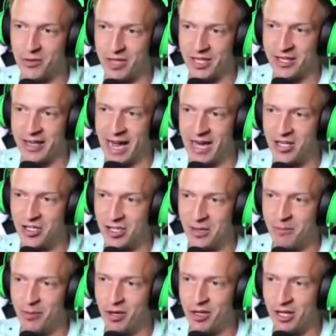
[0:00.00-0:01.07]
We're gonna actually
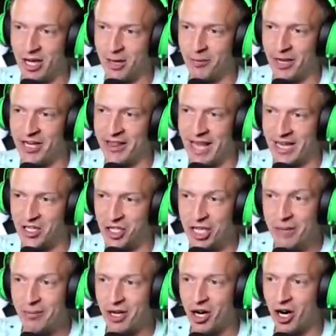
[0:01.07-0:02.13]
pull up in that
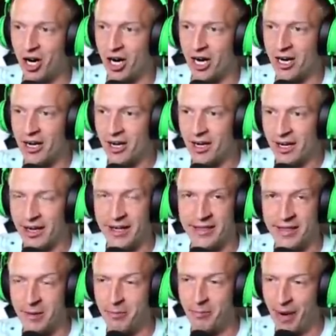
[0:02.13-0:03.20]
cheap car at
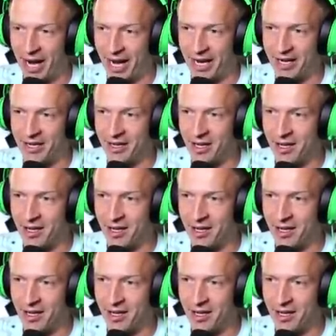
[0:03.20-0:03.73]
the bank,